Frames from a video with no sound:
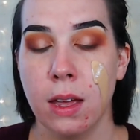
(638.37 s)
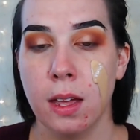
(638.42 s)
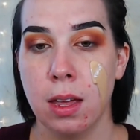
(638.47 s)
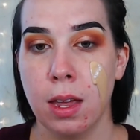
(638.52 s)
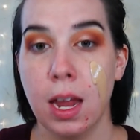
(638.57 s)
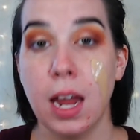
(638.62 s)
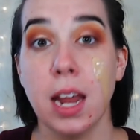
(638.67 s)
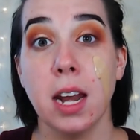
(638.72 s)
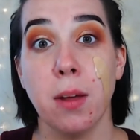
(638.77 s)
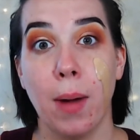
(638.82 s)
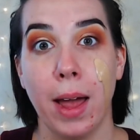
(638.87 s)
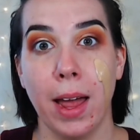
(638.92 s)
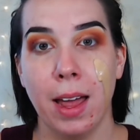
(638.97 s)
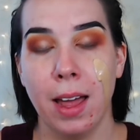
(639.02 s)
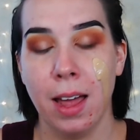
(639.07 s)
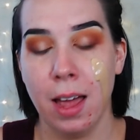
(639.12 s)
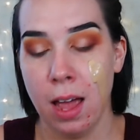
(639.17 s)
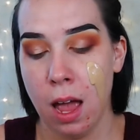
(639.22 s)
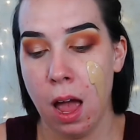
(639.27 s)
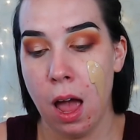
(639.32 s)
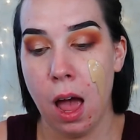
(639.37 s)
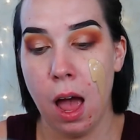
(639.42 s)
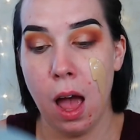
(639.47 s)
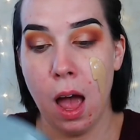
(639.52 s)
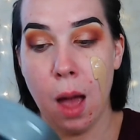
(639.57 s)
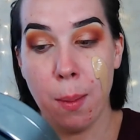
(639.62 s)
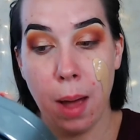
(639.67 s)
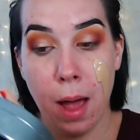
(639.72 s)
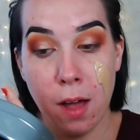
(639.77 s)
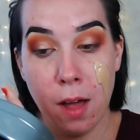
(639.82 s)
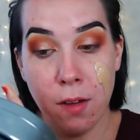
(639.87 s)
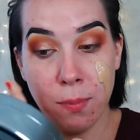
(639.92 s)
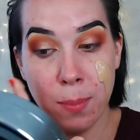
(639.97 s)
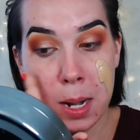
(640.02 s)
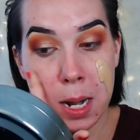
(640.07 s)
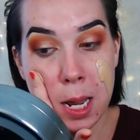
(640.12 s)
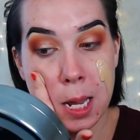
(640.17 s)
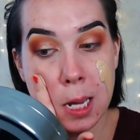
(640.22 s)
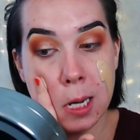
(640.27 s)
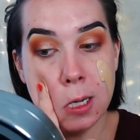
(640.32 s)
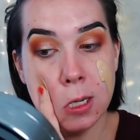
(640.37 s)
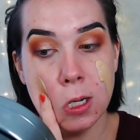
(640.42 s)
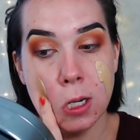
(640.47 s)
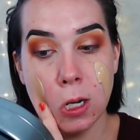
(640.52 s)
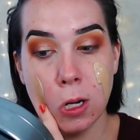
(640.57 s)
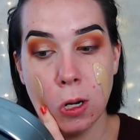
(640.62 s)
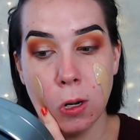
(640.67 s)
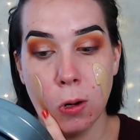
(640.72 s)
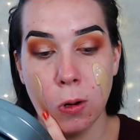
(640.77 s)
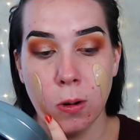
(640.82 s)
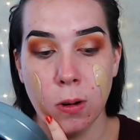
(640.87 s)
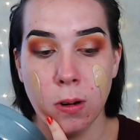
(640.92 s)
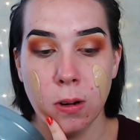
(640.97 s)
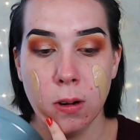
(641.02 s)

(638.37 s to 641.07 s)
Anyway, I've been into